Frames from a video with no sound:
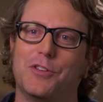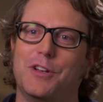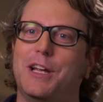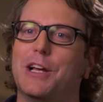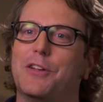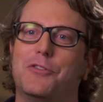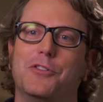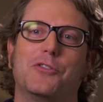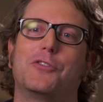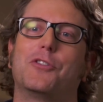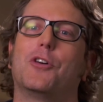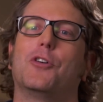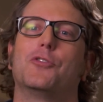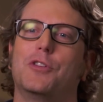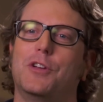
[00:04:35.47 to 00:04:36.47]
and he has
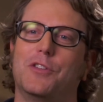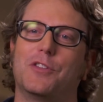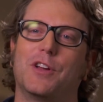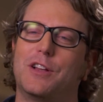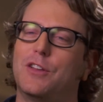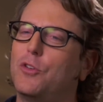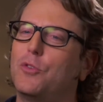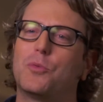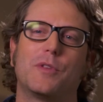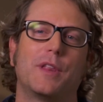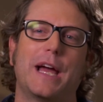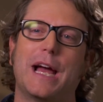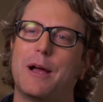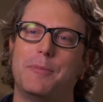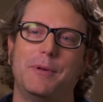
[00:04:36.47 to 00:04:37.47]
nostalgia, and he's like, those were the
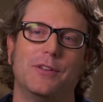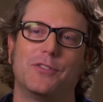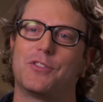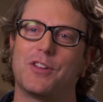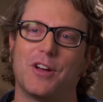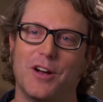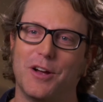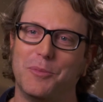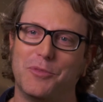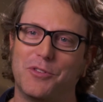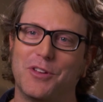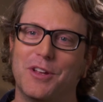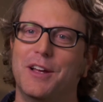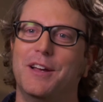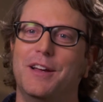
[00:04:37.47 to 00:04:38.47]
happiest times.